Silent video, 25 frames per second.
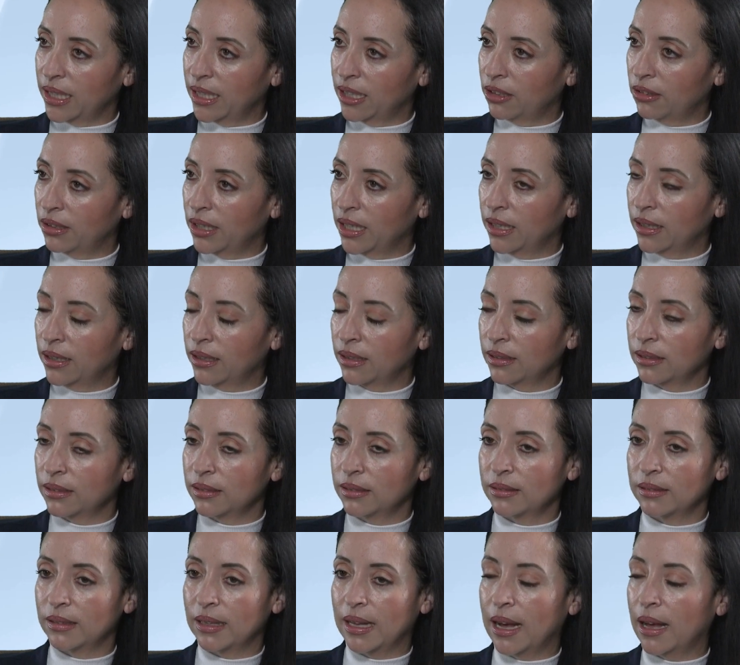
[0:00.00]

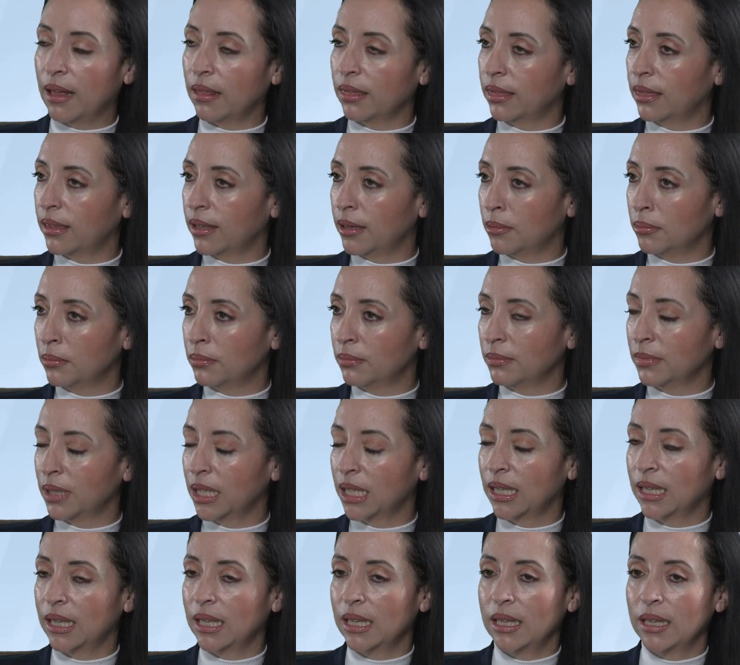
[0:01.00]
area, Anthem.
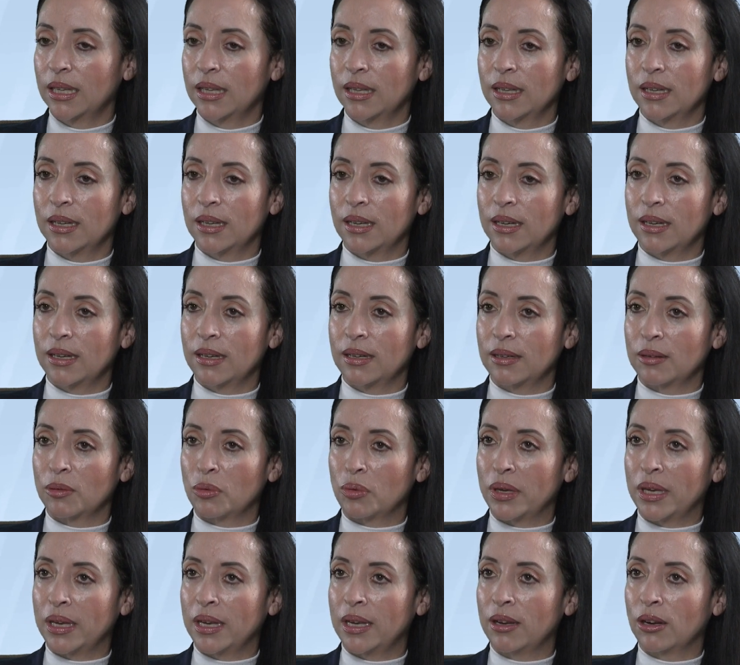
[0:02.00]

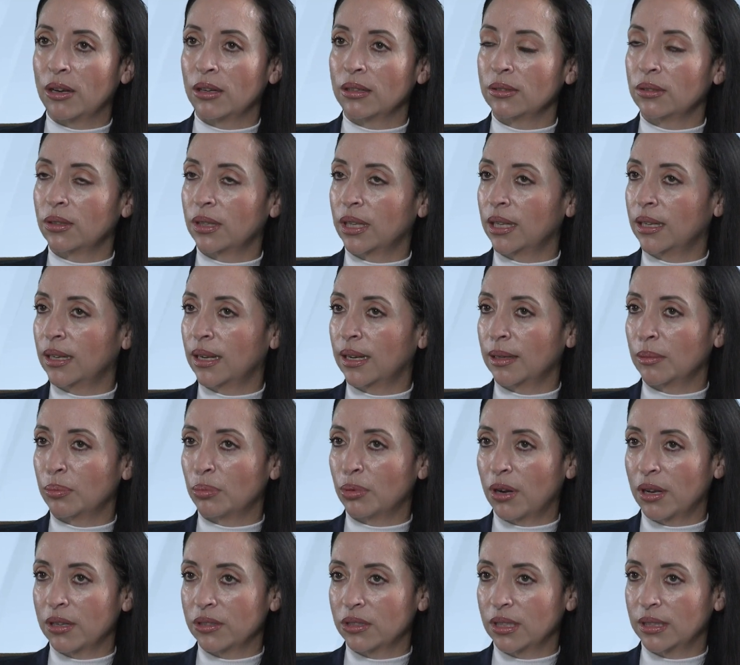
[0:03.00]
We are looking at a
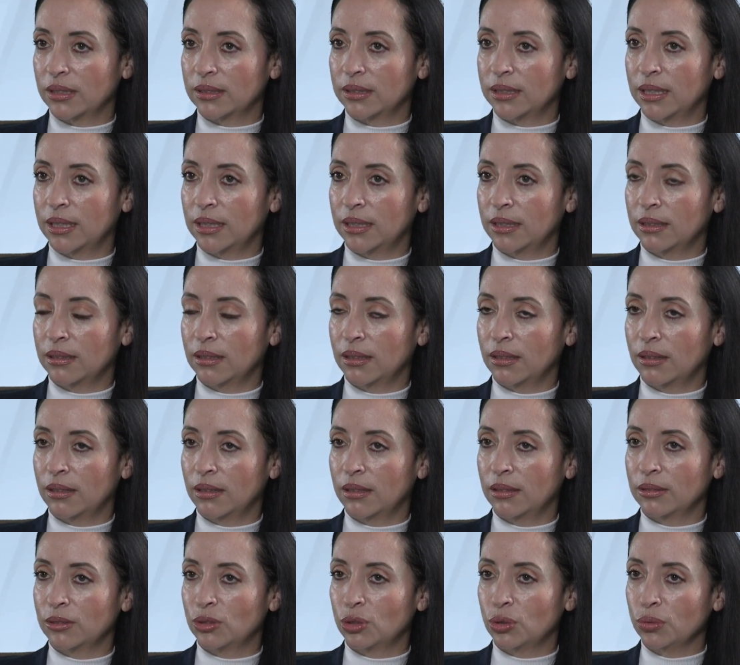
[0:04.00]
project in
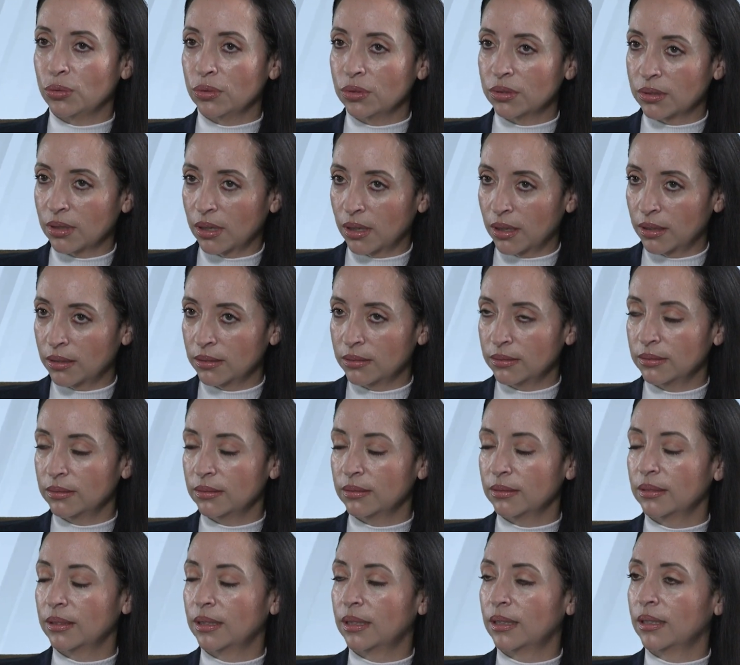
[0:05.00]
Tucson.
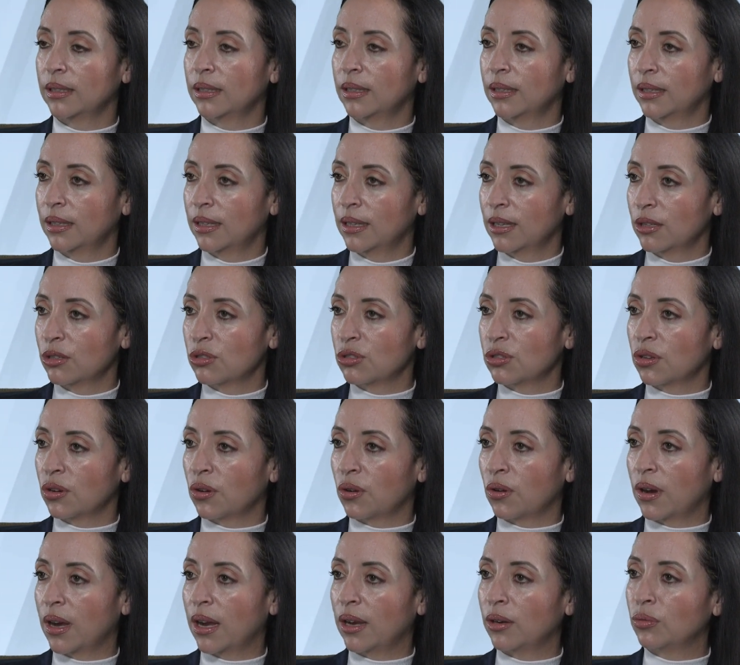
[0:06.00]

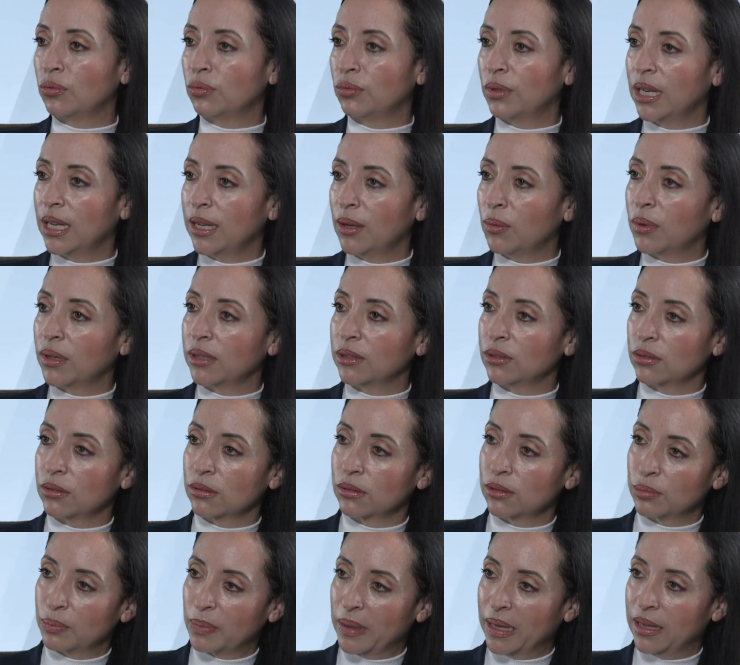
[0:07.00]
So I really want to
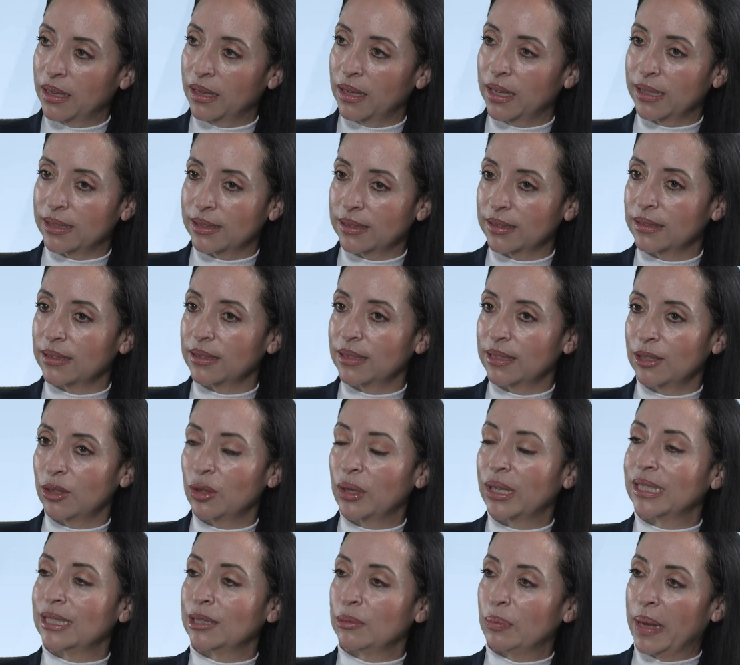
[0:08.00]

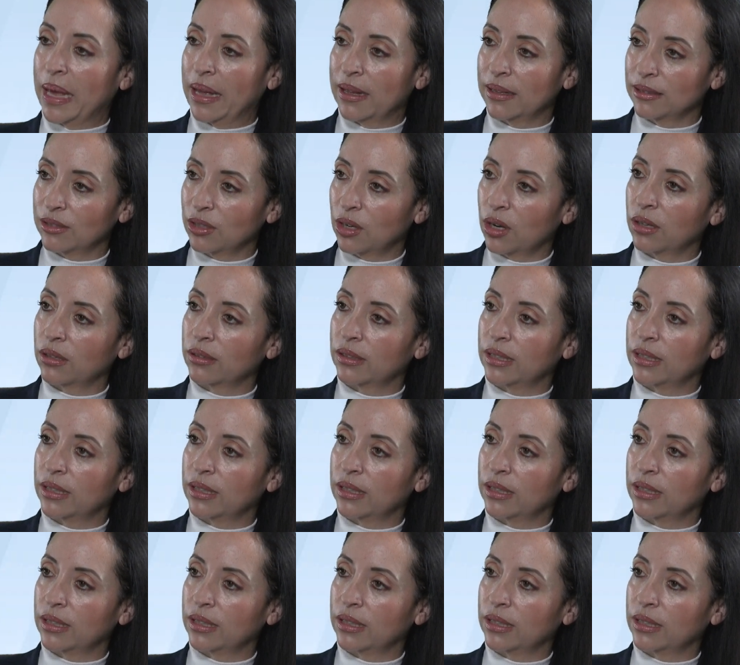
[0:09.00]
expand our